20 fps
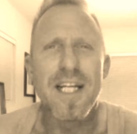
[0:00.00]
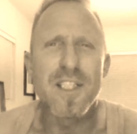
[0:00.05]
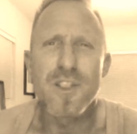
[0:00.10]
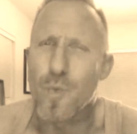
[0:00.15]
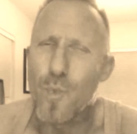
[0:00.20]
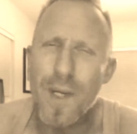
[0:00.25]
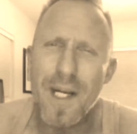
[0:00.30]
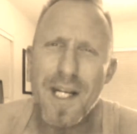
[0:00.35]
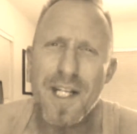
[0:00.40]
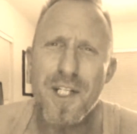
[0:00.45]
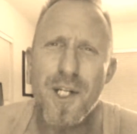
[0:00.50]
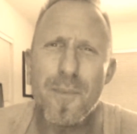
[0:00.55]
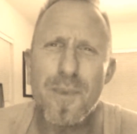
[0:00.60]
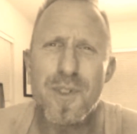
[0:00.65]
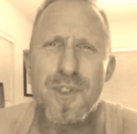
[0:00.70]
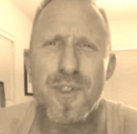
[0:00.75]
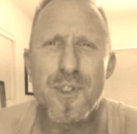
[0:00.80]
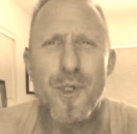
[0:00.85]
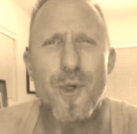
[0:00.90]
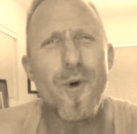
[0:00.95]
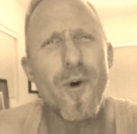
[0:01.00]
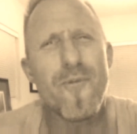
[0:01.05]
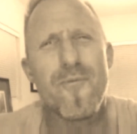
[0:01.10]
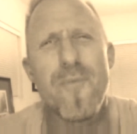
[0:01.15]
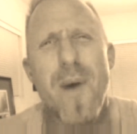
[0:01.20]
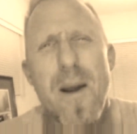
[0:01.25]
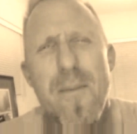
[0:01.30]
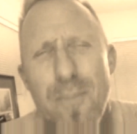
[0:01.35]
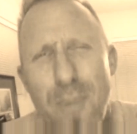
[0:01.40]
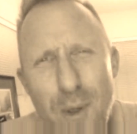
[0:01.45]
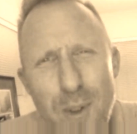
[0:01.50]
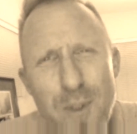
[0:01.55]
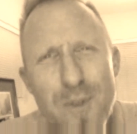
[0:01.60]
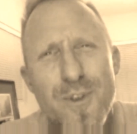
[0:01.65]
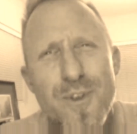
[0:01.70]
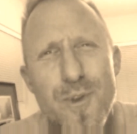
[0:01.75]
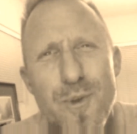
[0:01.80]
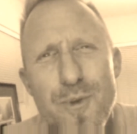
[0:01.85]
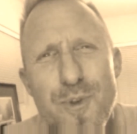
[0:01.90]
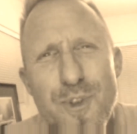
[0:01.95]
It's week number 2 of my
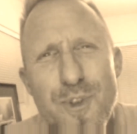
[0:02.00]
personal